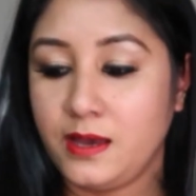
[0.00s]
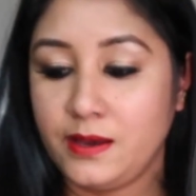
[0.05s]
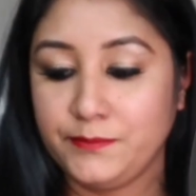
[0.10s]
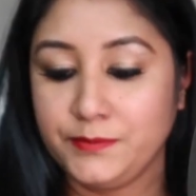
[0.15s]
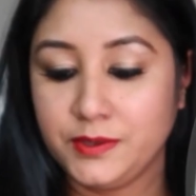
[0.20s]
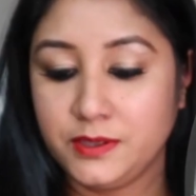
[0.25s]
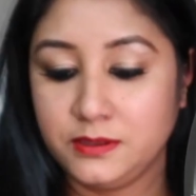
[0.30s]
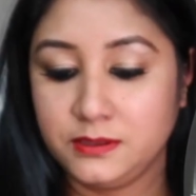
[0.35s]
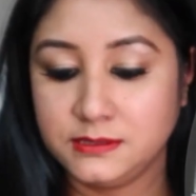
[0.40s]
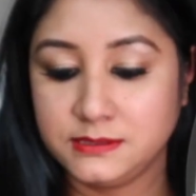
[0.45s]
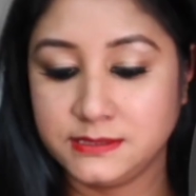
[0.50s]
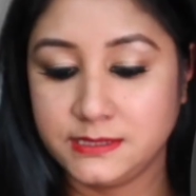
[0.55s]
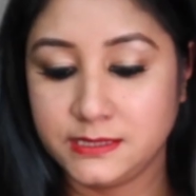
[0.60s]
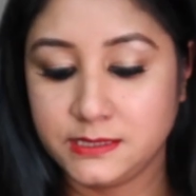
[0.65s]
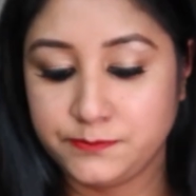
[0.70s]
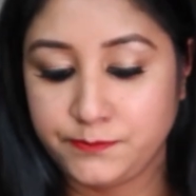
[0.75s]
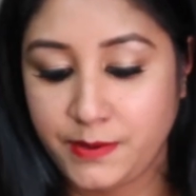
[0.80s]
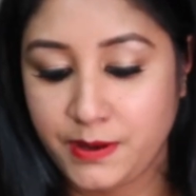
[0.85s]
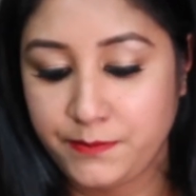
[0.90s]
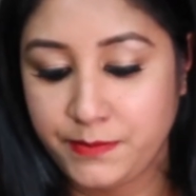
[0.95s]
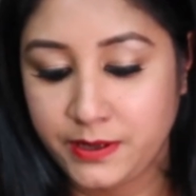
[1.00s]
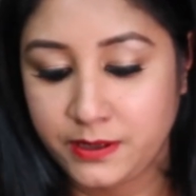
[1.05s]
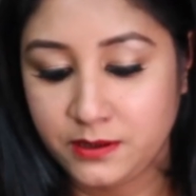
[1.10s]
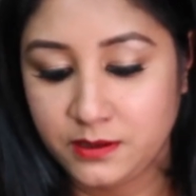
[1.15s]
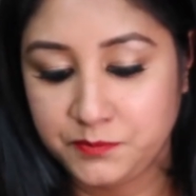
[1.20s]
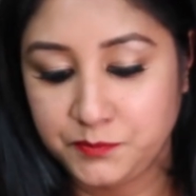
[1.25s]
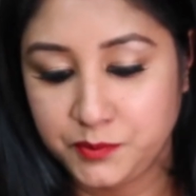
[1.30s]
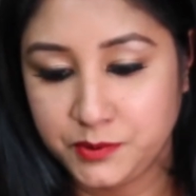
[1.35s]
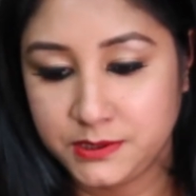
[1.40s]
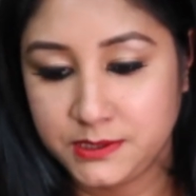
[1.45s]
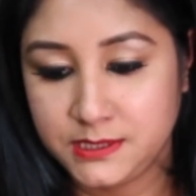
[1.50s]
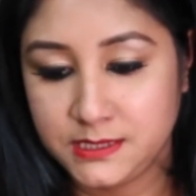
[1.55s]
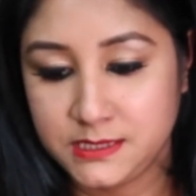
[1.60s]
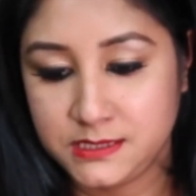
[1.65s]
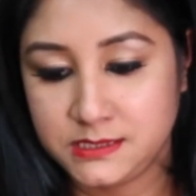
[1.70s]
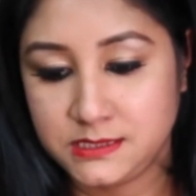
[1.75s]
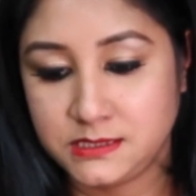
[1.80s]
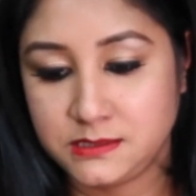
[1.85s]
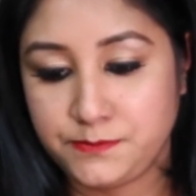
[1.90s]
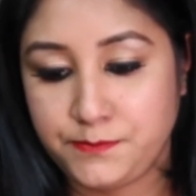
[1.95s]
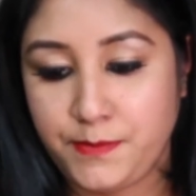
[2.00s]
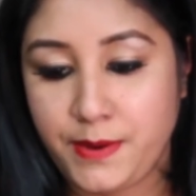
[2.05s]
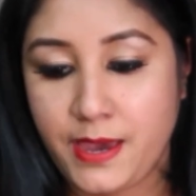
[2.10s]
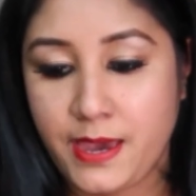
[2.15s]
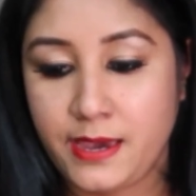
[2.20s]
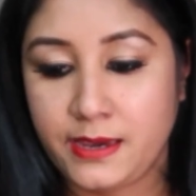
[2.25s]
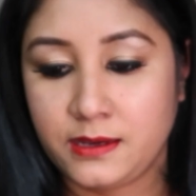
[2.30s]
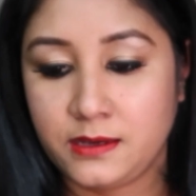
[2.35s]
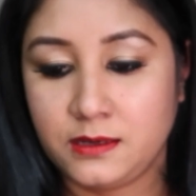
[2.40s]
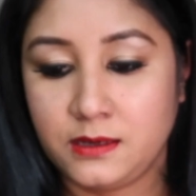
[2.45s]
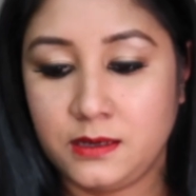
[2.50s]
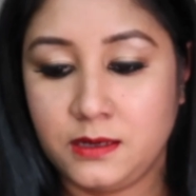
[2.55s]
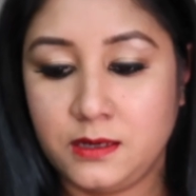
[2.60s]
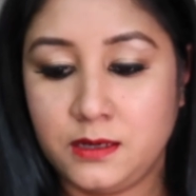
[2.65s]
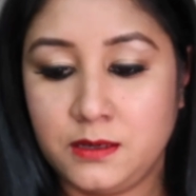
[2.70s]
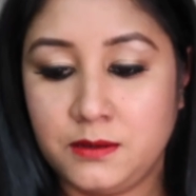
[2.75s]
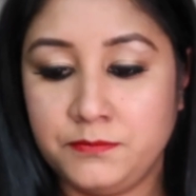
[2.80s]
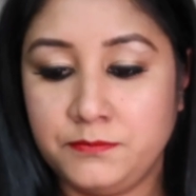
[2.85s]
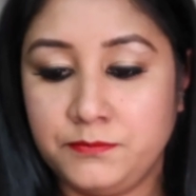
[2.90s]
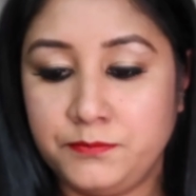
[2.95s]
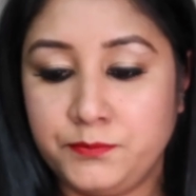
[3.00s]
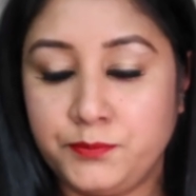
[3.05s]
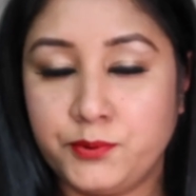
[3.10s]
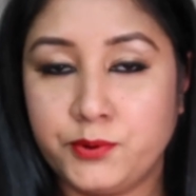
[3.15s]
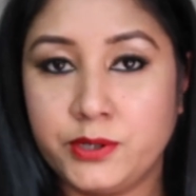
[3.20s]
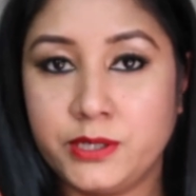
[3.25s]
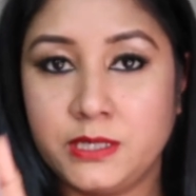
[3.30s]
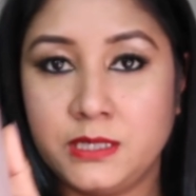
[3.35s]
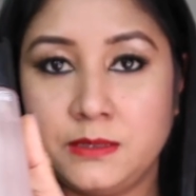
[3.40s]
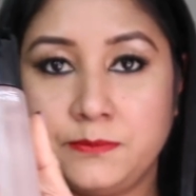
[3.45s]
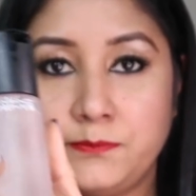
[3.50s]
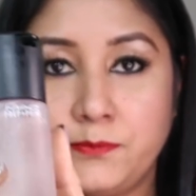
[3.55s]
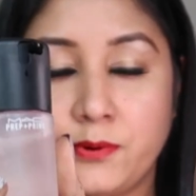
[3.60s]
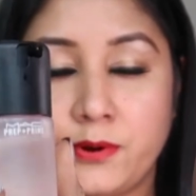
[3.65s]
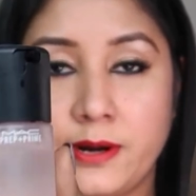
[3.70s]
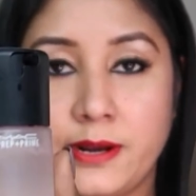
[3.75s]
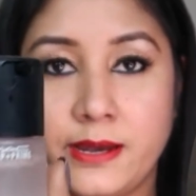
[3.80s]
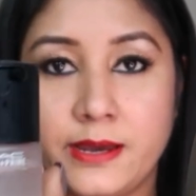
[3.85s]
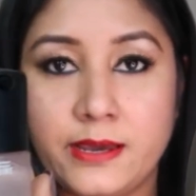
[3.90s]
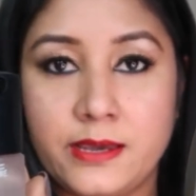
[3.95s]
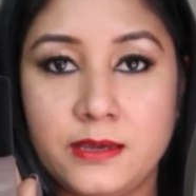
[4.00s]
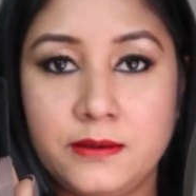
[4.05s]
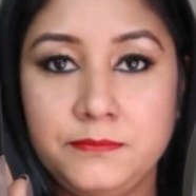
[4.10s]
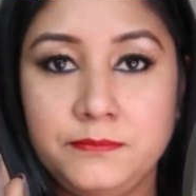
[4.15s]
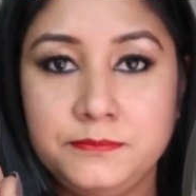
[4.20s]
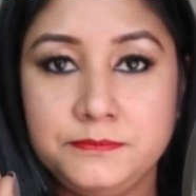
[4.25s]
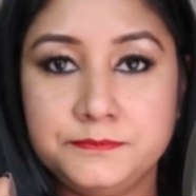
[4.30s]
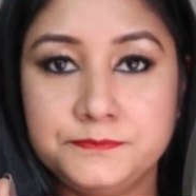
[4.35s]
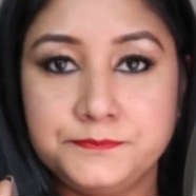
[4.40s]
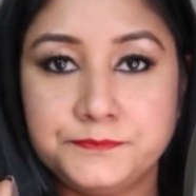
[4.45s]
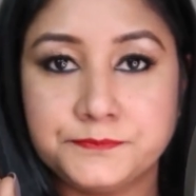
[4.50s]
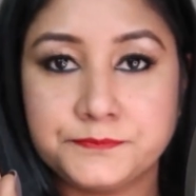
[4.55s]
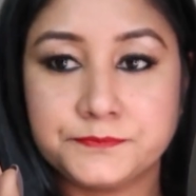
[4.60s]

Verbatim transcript: I'm gonna set my makeup with this MAC pre-prime.